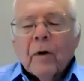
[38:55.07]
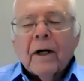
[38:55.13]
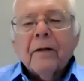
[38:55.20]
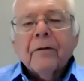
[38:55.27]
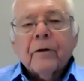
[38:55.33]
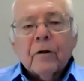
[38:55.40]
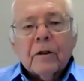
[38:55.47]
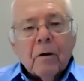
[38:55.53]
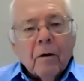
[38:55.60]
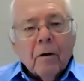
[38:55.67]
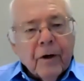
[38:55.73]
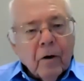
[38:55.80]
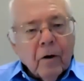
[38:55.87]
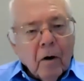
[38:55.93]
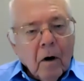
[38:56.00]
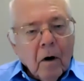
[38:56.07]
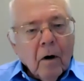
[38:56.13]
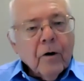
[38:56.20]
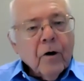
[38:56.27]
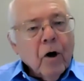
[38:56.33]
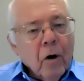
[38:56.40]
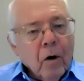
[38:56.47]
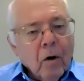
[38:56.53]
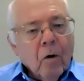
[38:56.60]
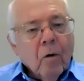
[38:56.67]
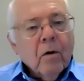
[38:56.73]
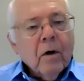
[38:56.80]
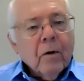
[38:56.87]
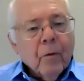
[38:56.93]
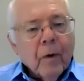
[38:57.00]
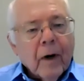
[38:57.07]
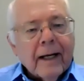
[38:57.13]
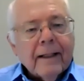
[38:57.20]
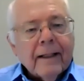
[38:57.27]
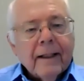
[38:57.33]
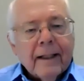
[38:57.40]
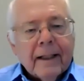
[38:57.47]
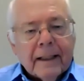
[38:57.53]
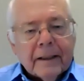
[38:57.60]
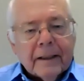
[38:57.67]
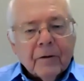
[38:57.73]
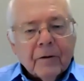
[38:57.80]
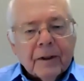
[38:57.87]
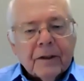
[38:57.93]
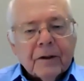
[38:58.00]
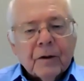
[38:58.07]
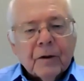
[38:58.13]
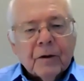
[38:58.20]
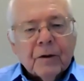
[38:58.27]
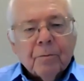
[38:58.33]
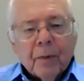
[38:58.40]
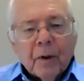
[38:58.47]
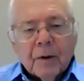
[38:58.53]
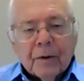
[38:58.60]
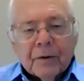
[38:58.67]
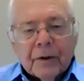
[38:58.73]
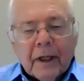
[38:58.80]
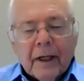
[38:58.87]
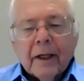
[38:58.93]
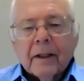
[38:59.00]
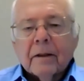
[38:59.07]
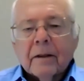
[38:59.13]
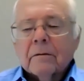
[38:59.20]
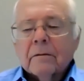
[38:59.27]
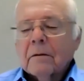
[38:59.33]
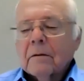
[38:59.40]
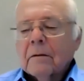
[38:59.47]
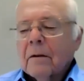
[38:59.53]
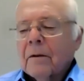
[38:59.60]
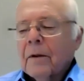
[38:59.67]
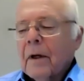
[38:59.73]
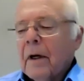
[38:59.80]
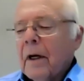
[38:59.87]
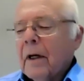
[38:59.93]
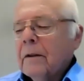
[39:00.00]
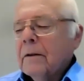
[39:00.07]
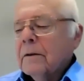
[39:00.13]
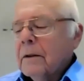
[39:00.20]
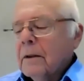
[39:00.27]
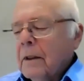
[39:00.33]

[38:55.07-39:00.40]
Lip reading: Well, there are no rate increases per se, okay?